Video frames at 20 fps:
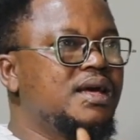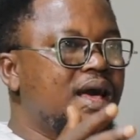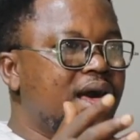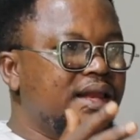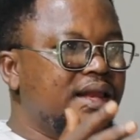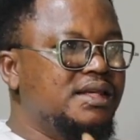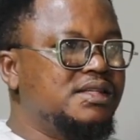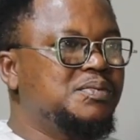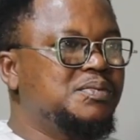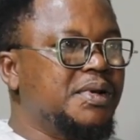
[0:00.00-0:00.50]

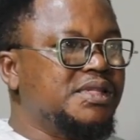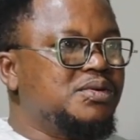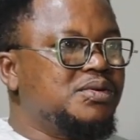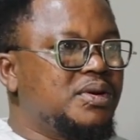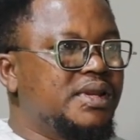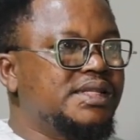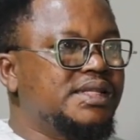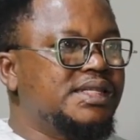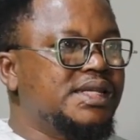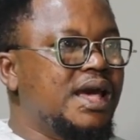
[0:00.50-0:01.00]
at this
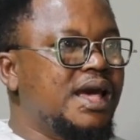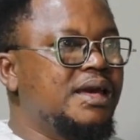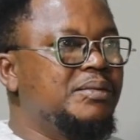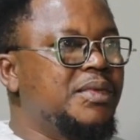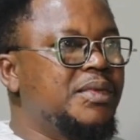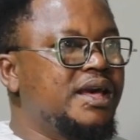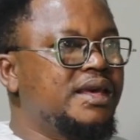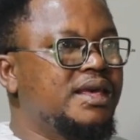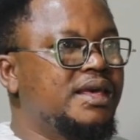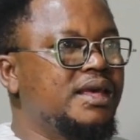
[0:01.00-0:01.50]
particular
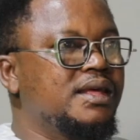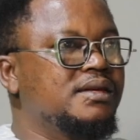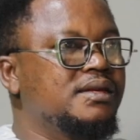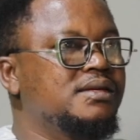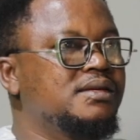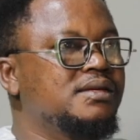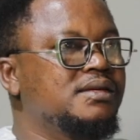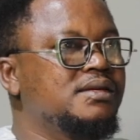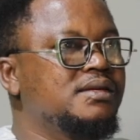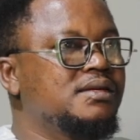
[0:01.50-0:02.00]
time I can